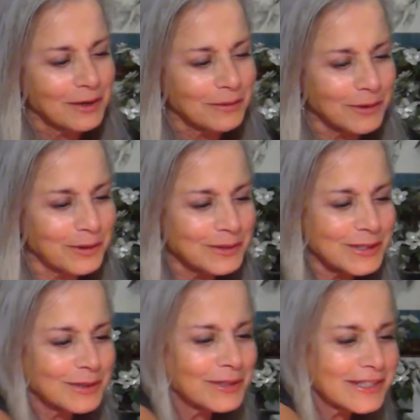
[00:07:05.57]
we're always
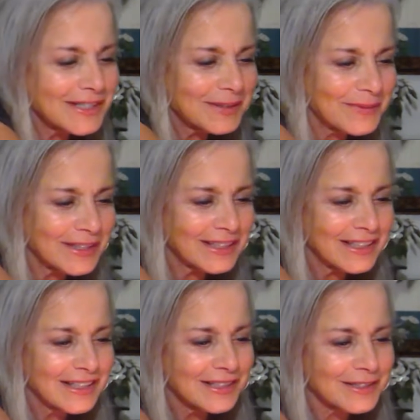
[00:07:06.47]
doing something.
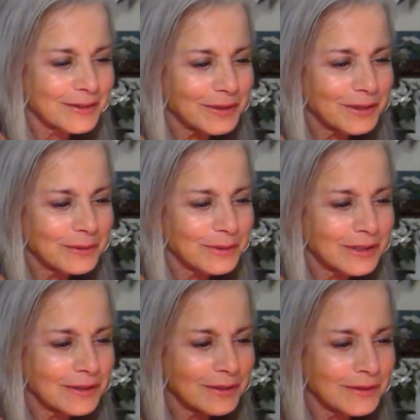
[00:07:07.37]
So here we
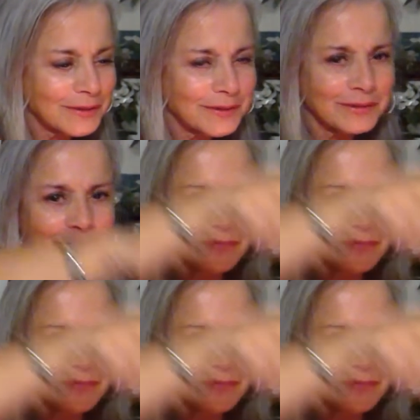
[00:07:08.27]
go